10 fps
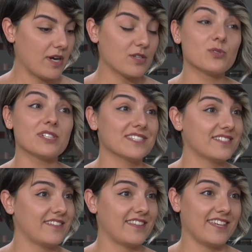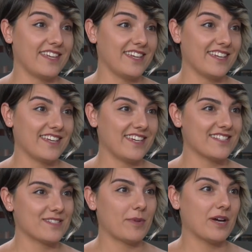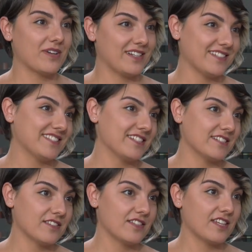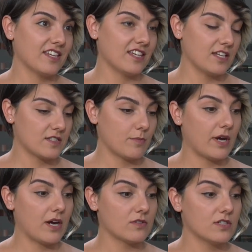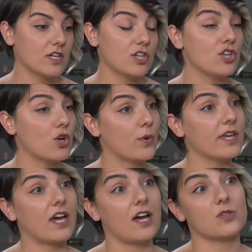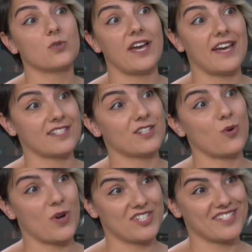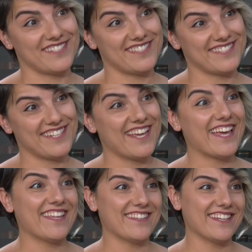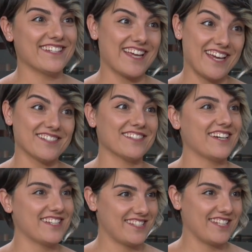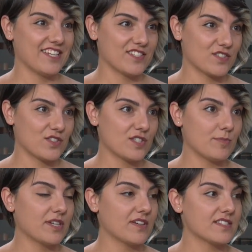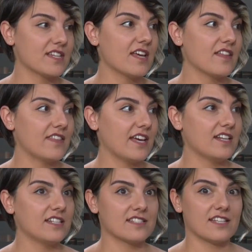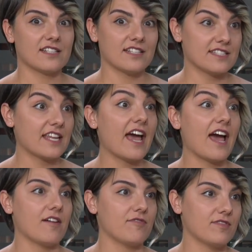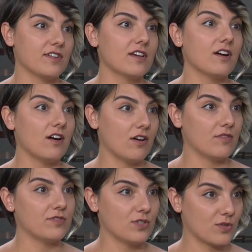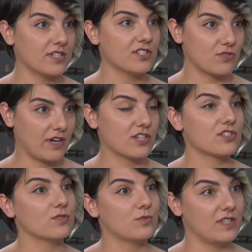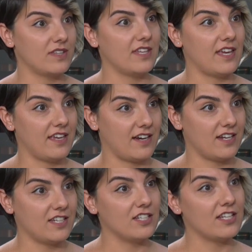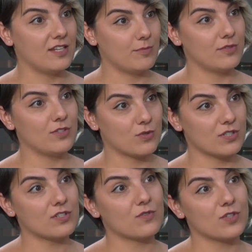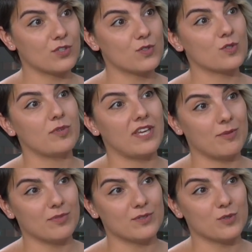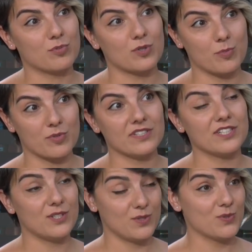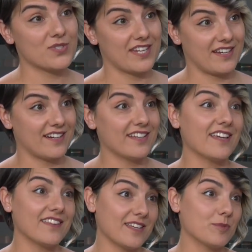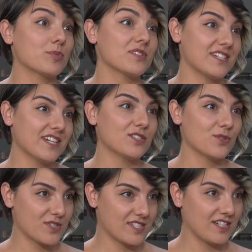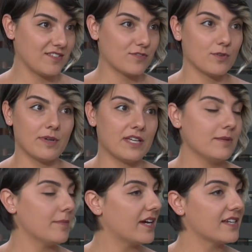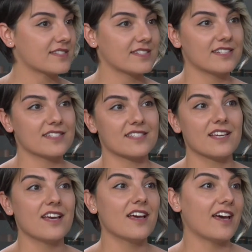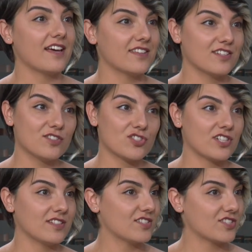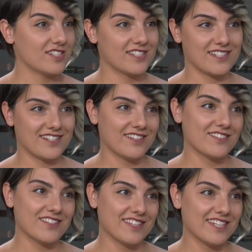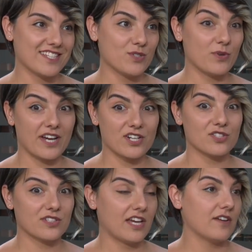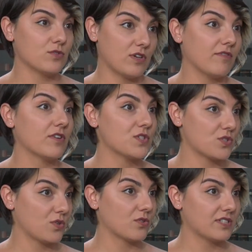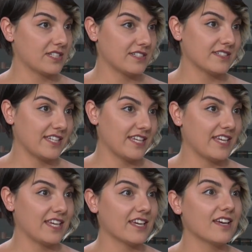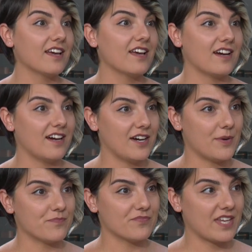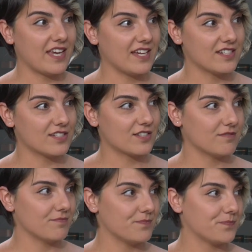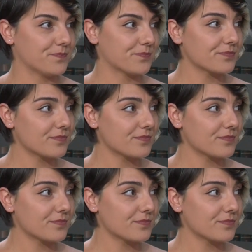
about critical thinking, it's about analytical thinking, it's about knowing how to ask questions and then analyze the answers because that is at least half of your interaction with the AI. In, a, in order for you to be able to properly use AI and then protect yourself from any biases, ethical challenges, and other things, you actually have to have very strong critical thinking um, and um,